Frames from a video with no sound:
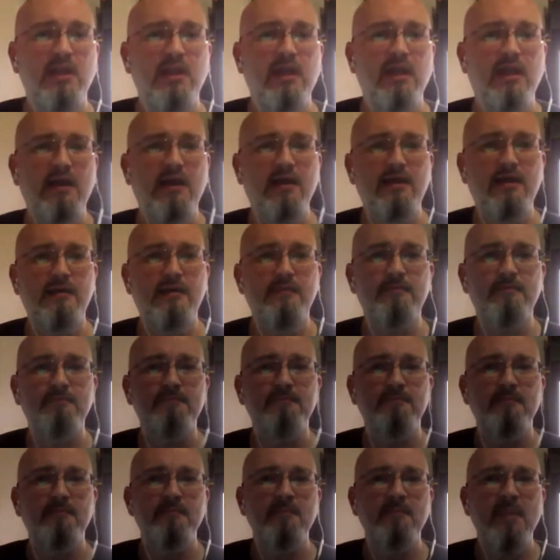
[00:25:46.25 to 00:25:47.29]
Um,
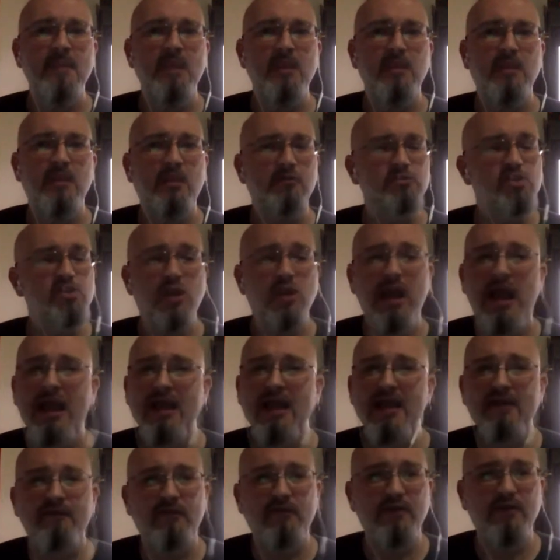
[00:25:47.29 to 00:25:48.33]
you know, try
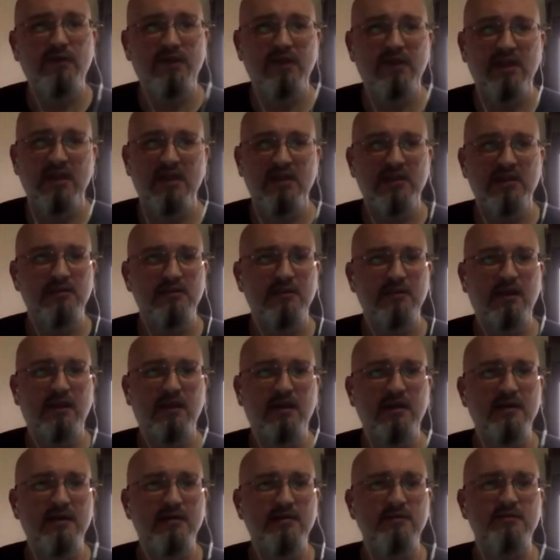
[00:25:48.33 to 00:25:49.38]
everything.
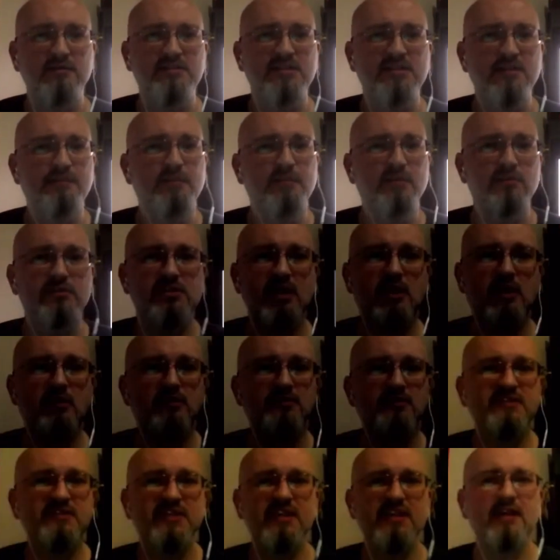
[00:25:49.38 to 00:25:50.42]
Uh, dip your toes
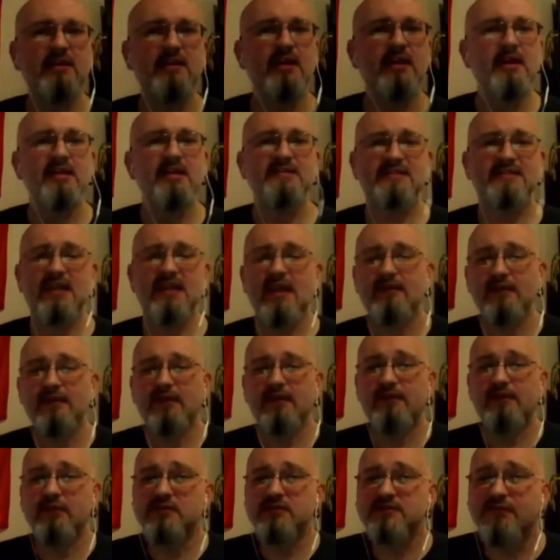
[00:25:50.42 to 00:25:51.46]
in. So if, if
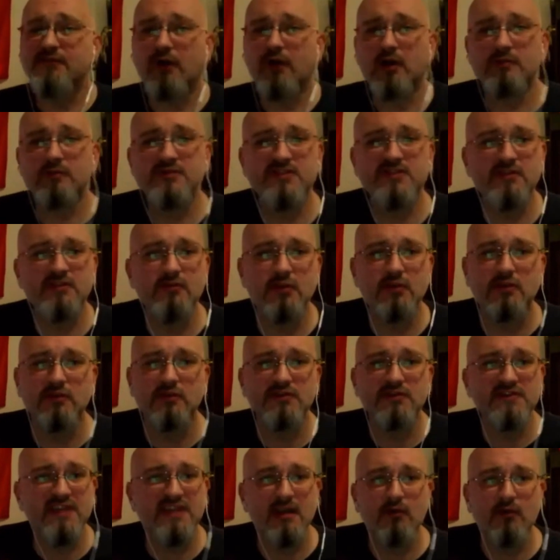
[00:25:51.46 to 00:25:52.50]
there's pharmaceuticals
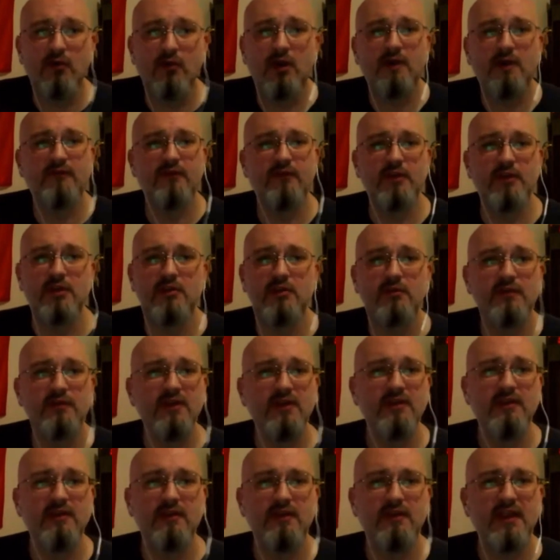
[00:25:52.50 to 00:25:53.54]
that work for you,
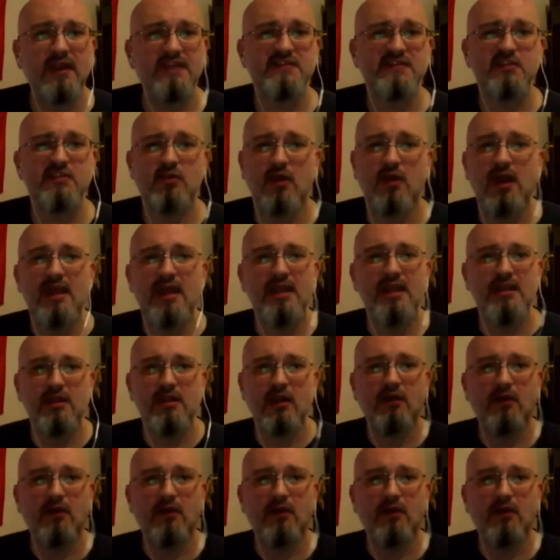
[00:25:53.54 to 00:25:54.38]
then that's great. You know,